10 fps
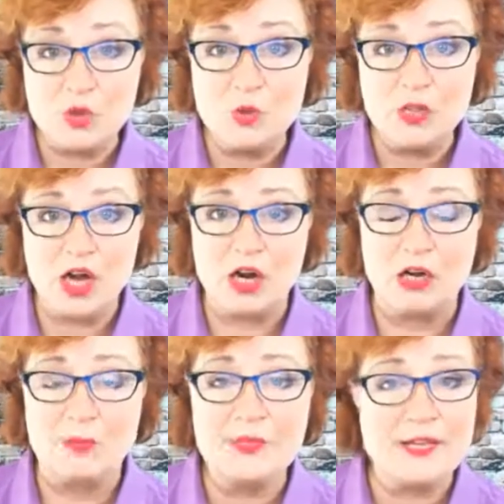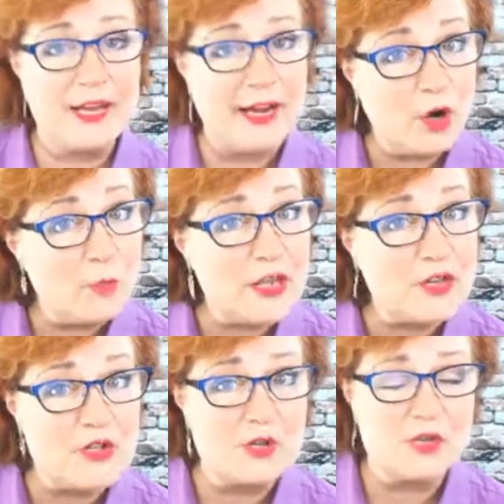2 alarms, and I don't
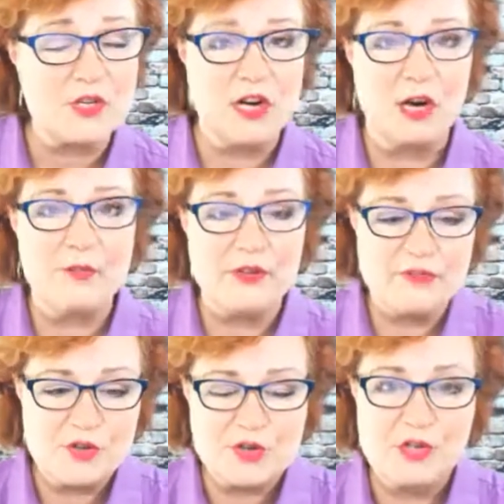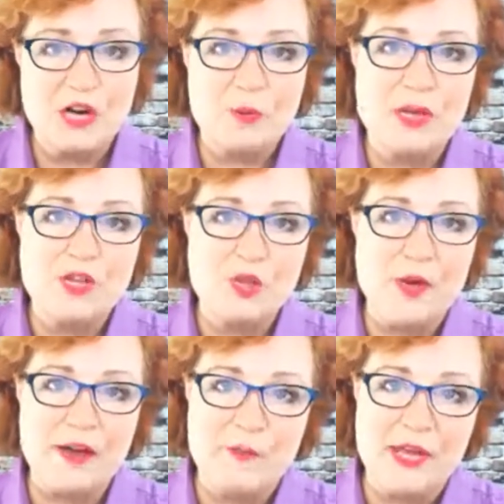mean a snooze alarm. The first alarm gets
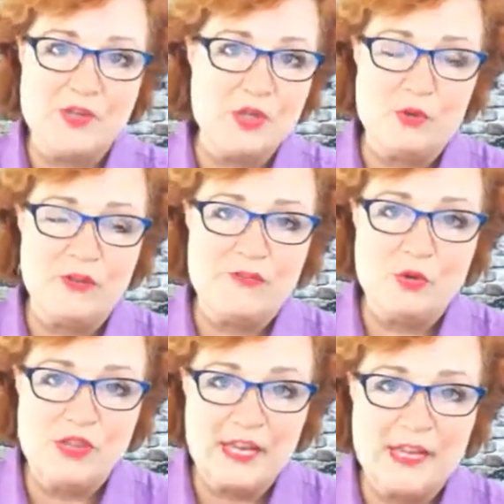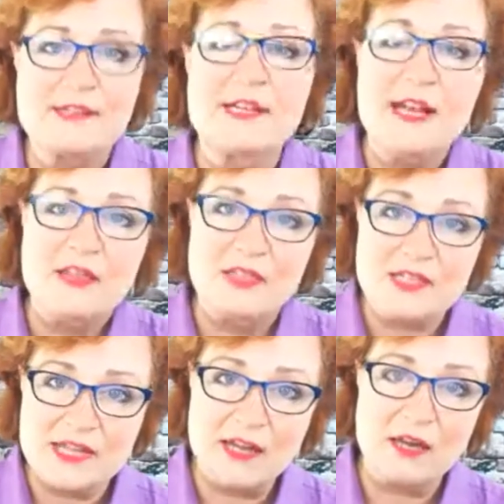you out of bed doing a few things.
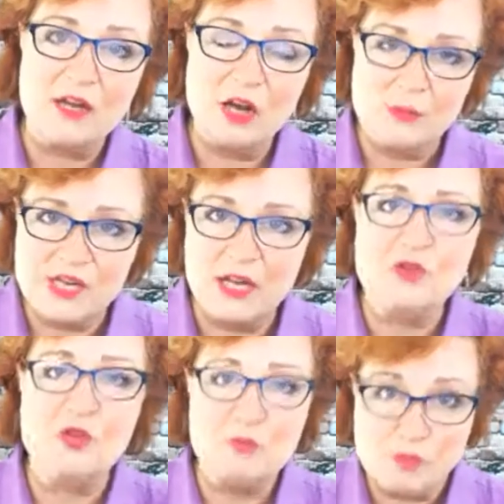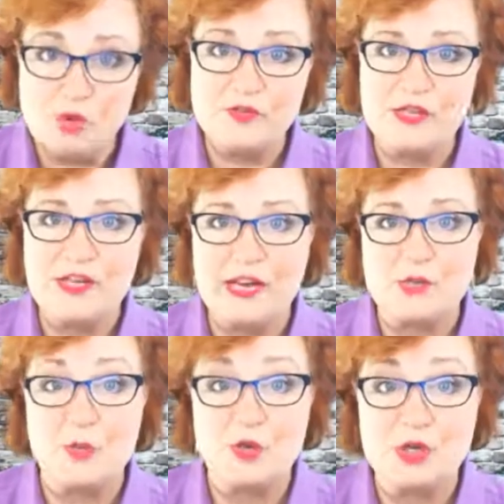The second alarm tells you to move to the
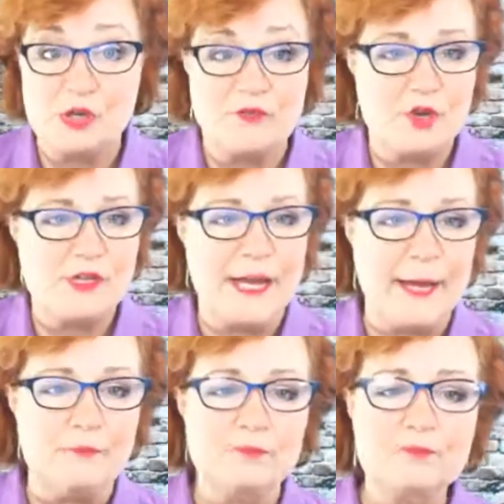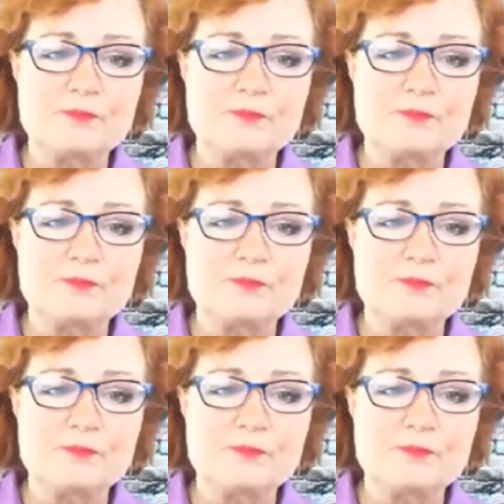next portion of your day.